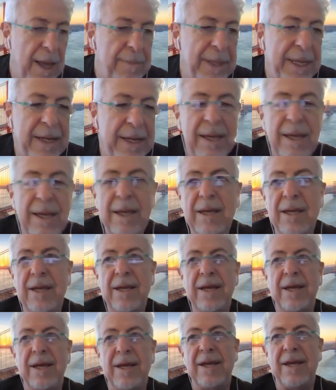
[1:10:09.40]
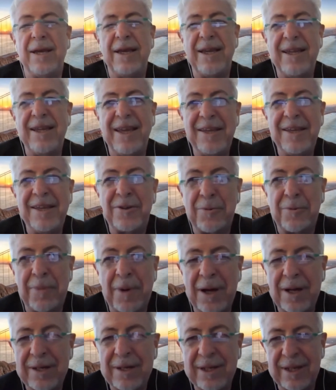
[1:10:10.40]
I mean, in
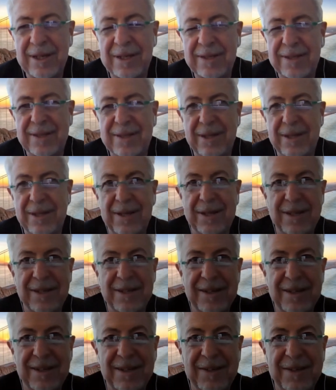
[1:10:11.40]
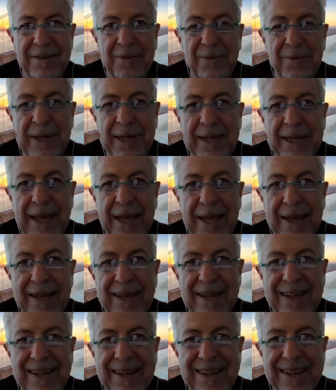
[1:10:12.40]
robotics, we
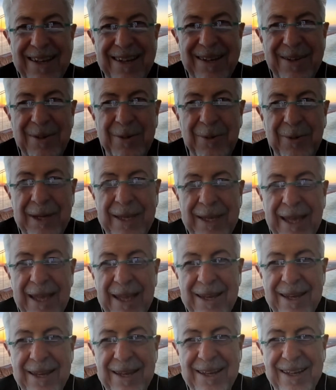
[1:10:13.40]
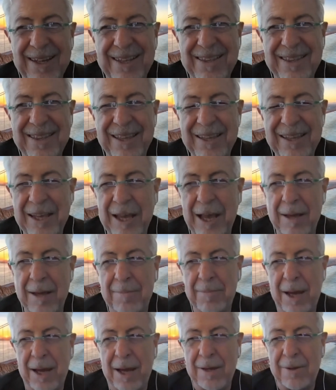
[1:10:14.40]
can think
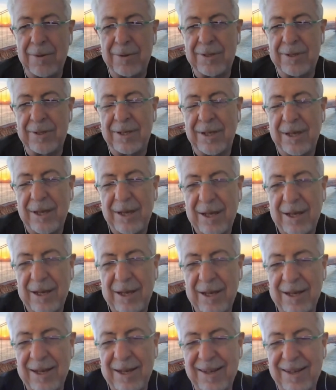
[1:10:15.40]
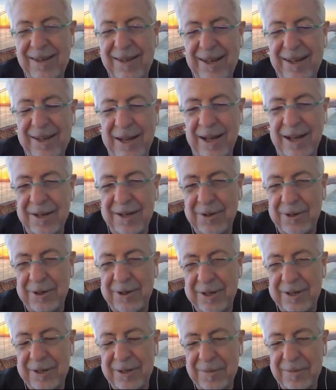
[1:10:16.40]
about an
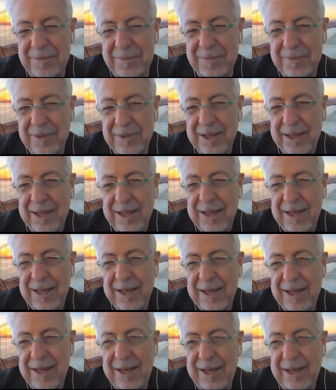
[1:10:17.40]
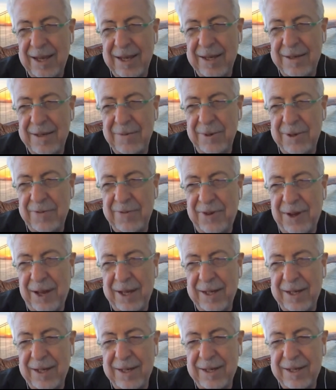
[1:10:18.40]
algorithm, and we
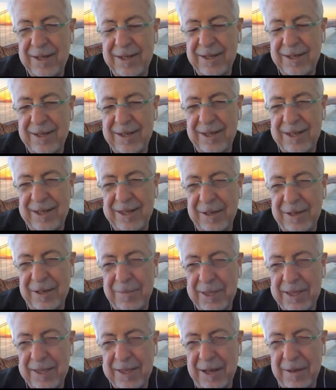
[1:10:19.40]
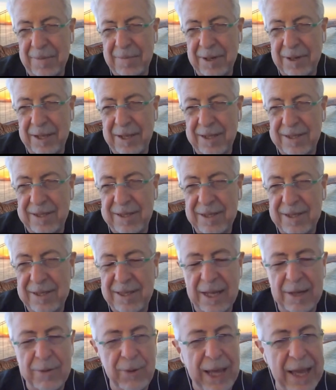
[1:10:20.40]
find it a little bit complex.
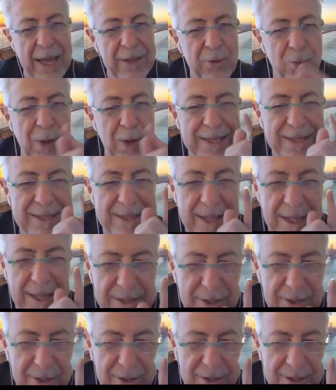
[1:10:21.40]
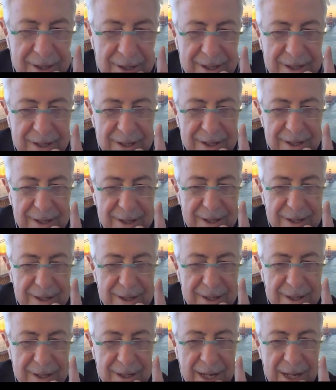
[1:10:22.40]
Then we add one sensor,
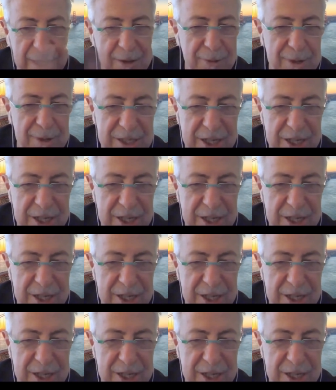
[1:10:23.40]
and we